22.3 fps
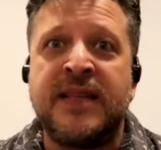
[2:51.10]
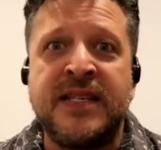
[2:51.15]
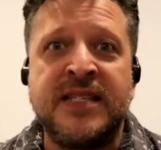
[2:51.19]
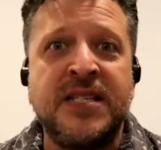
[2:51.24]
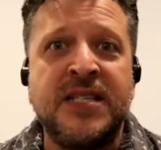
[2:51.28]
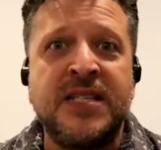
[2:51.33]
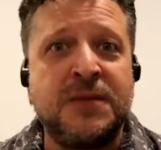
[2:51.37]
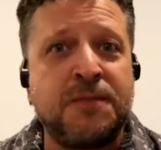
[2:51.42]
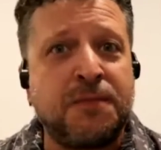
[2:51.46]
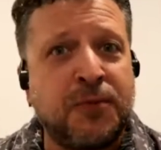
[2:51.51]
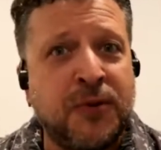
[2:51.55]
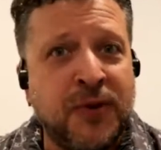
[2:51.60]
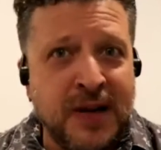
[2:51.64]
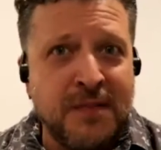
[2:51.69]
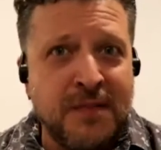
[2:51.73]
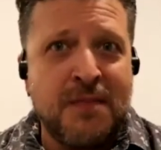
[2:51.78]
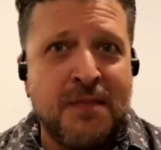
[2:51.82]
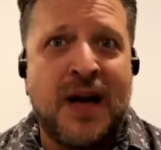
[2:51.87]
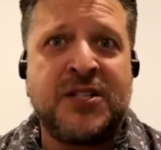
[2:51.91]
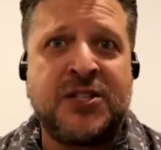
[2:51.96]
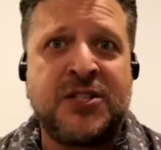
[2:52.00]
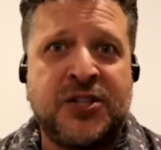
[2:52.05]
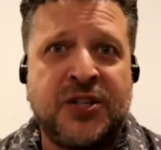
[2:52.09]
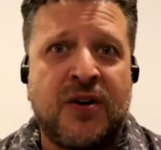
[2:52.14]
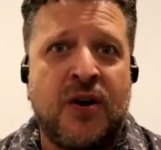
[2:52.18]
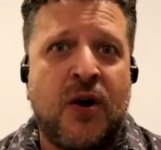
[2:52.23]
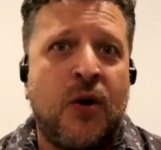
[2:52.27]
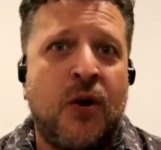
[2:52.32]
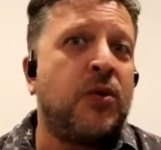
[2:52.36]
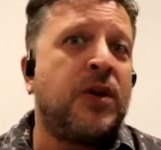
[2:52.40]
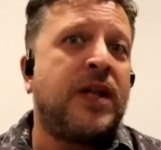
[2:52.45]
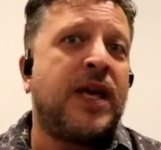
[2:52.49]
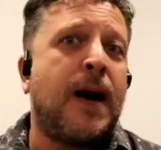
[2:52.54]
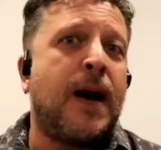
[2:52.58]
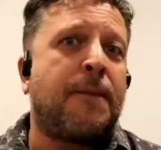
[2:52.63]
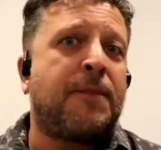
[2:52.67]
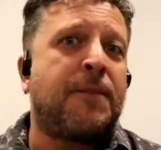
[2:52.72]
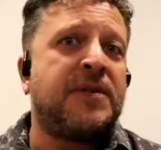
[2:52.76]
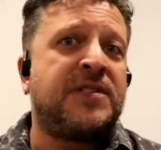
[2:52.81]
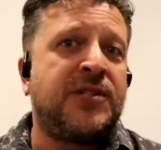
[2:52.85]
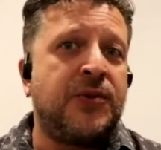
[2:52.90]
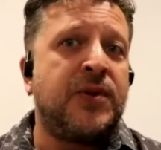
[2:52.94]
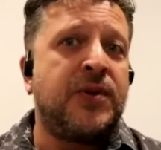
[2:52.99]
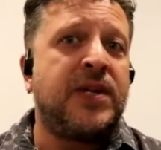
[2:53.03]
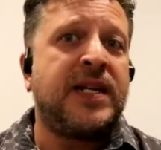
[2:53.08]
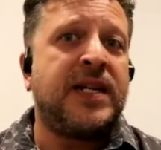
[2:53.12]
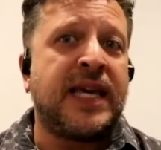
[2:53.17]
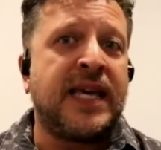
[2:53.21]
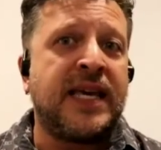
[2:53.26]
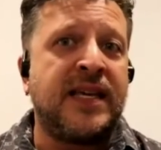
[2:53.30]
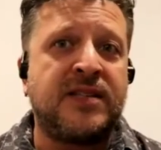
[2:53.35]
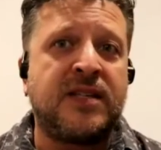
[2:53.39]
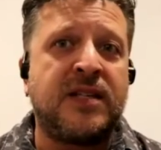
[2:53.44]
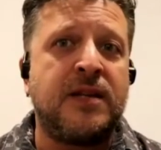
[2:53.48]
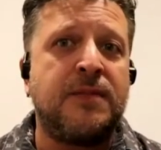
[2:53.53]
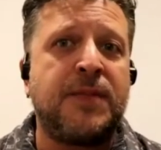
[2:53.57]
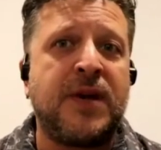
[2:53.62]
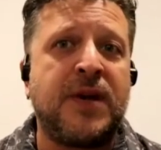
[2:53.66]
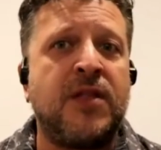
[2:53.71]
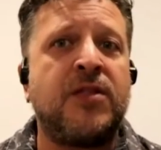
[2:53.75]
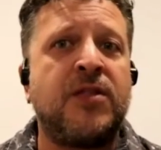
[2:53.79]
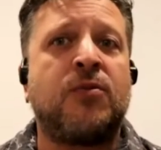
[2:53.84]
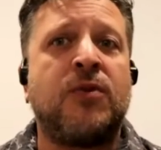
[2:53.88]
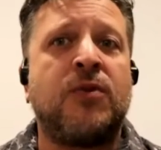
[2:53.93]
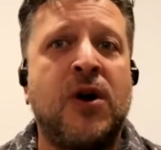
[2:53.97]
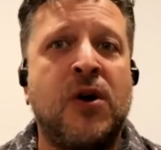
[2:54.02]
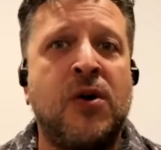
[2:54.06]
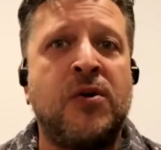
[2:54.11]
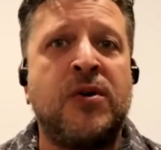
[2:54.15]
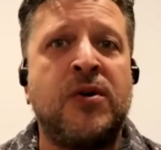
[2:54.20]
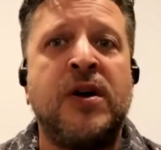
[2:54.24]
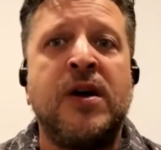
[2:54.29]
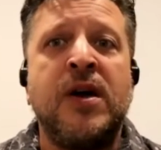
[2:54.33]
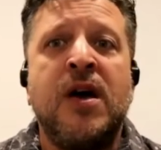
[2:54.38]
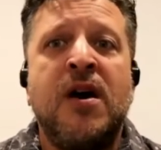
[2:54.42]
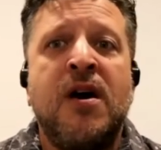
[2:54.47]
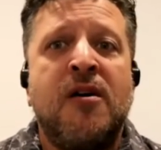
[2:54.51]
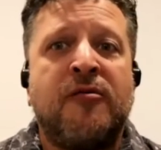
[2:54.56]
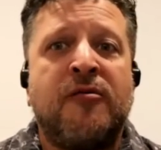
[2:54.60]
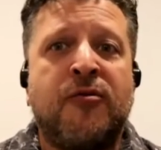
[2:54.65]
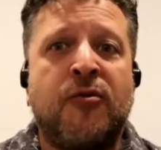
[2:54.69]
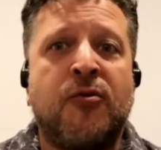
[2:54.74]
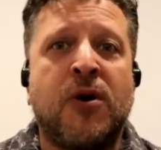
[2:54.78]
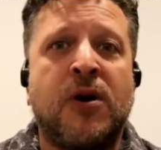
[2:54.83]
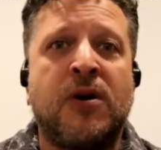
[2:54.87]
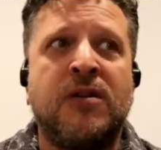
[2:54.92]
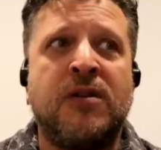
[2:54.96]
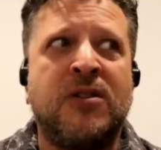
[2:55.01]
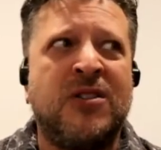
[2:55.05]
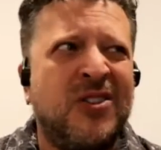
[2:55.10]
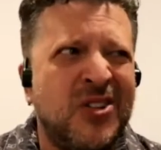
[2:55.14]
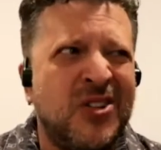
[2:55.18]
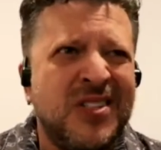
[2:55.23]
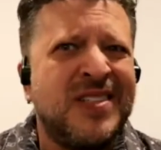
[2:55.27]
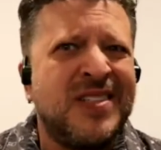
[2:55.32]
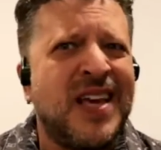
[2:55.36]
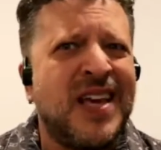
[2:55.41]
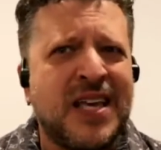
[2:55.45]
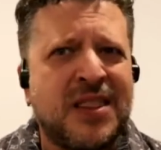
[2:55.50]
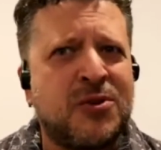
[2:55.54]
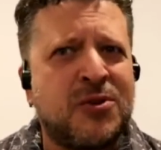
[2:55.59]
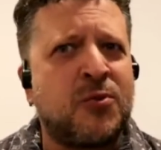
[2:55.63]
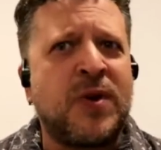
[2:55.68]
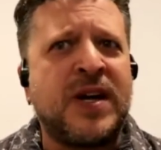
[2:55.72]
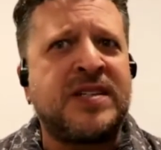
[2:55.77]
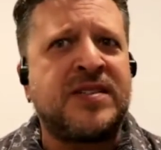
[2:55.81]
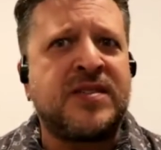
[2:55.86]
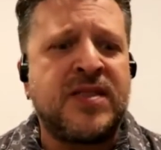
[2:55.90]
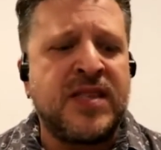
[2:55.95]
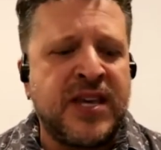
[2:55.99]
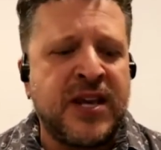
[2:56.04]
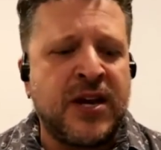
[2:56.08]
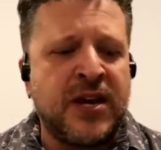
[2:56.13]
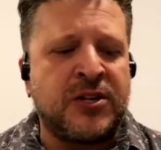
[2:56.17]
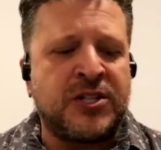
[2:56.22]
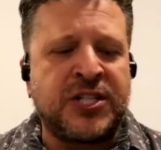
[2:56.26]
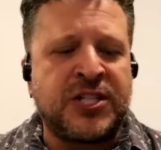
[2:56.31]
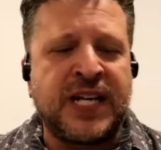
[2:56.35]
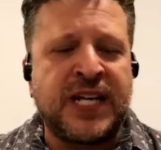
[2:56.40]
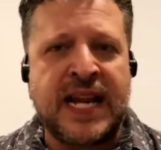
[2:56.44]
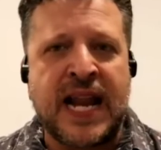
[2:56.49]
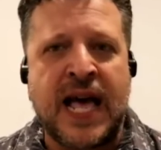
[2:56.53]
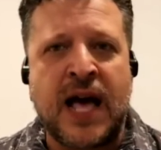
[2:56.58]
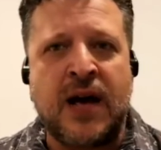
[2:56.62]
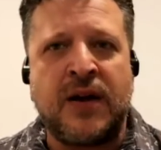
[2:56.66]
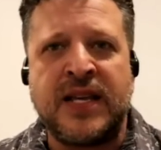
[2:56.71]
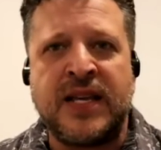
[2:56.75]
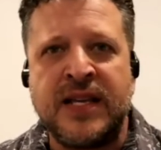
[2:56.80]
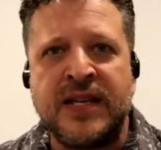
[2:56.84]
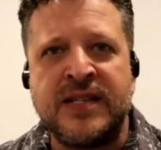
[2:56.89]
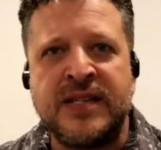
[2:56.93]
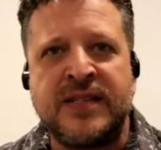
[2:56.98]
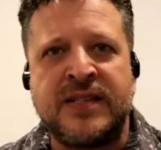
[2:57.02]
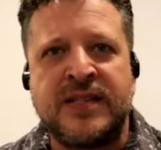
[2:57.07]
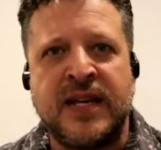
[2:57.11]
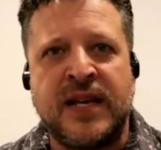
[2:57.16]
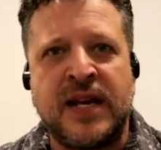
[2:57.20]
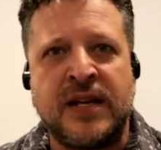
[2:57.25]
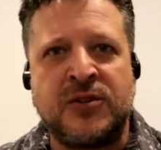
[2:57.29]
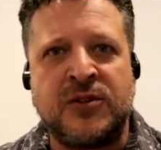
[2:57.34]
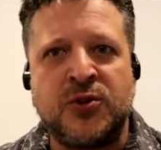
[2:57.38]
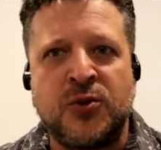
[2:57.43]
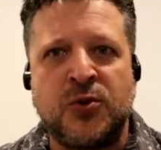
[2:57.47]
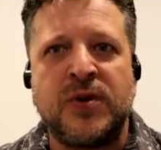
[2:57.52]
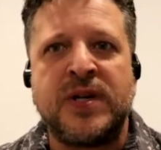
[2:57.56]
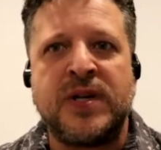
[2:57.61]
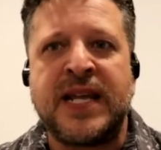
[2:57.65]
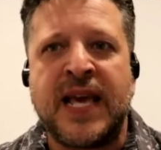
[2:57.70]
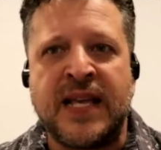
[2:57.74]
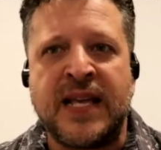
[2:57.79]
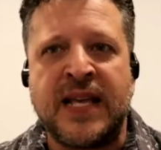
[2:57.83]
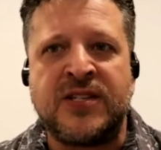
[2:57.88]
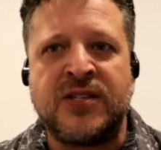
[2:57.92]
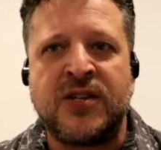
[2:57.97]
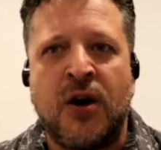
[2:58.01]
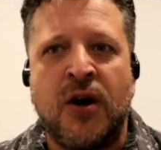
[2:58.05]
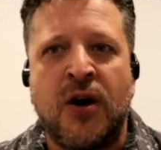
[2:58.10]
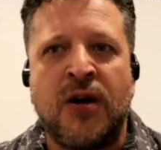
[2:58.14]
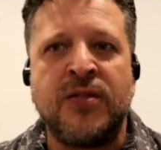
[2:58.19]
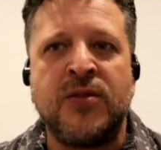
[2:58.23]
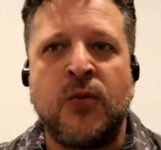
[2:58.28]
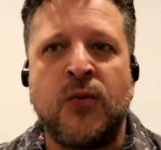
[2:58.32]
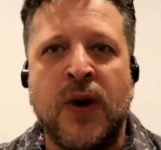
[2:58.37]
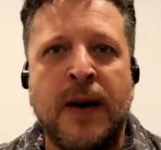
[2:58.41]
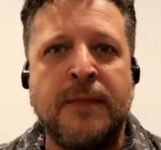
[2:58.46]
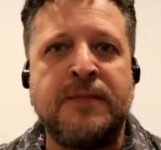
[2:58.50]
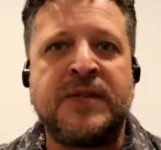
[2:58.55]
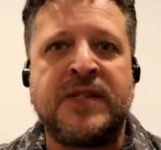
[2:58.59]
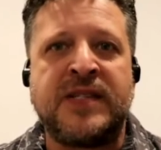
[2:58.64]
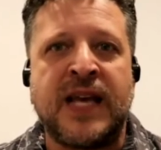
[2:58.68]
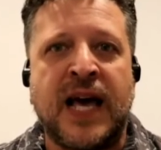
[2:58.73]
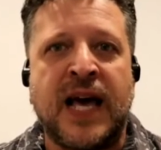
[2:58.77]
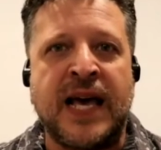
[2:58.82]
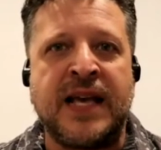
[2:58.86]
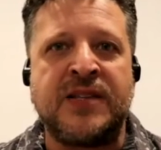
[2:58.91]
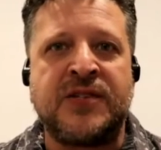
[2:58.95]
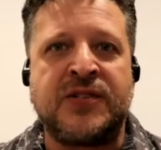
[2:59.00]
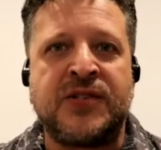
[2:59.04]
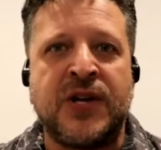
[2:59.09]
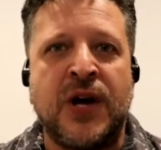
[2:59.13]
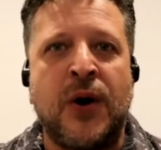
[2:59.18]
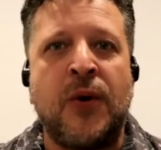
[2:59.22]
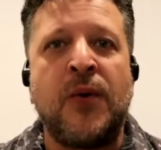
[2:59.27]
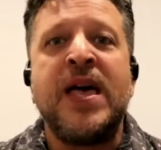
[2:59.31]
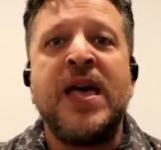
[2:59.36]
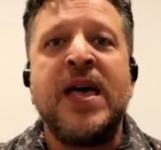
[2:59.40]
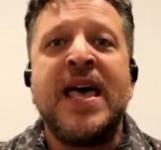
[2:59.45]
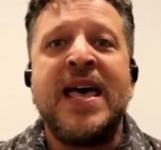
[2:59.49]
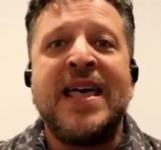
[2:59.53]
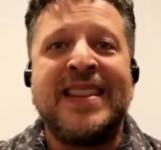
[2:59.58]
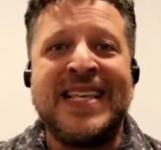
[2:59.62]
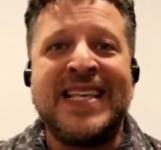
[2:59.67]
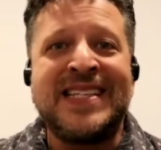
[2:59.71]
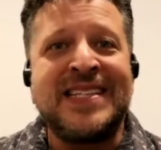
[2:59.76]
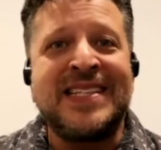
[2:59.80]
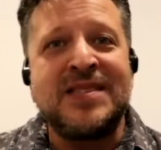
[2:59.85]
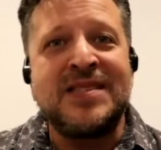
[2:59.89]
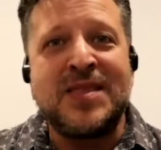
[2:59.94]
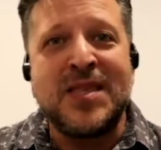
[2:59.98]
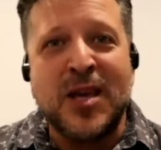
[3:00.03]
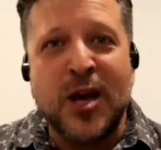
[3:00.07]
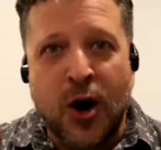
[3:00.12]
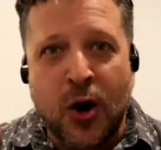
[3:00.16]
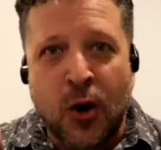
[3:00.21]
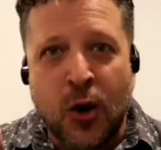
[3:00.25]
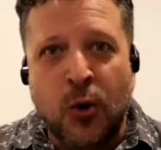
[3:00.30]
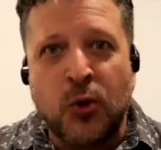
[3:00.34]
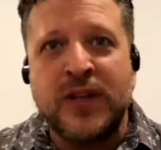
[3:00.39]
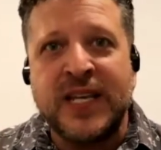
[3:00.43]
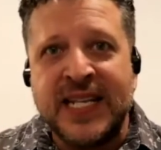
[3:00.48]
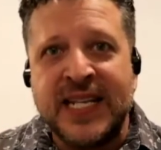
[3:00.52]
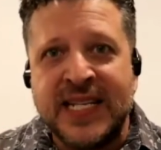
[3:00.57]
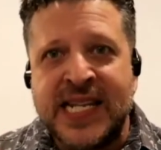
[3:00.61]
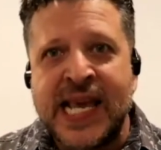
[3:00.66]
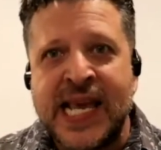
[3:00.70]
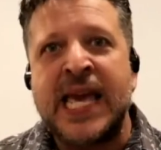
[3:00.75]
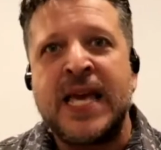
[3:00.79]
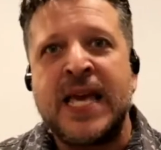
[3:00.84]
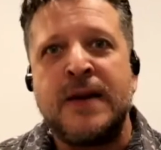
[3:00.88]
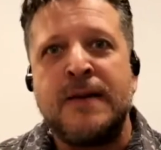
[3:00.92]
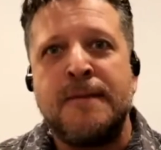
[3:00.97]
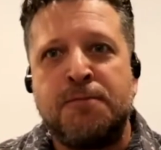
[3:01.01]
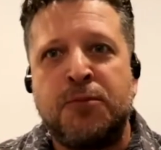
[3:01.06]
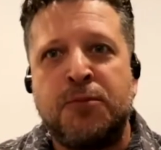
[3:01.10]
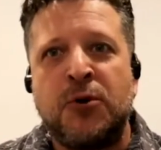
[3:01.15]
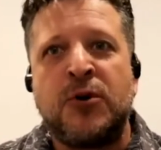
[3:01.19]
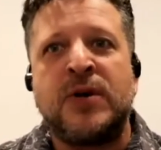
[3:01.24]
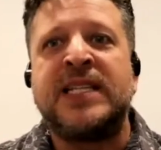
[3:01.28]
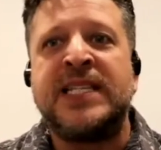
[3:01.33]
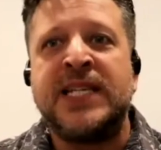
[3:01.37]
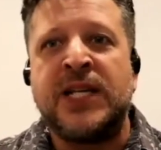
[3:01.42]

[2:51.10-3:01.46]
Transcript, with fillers: this is pretty much your only opportunity. He's going to be on the road for looks like the rest of the year, checking out his uh, tour dates on the website. So this is the only date booked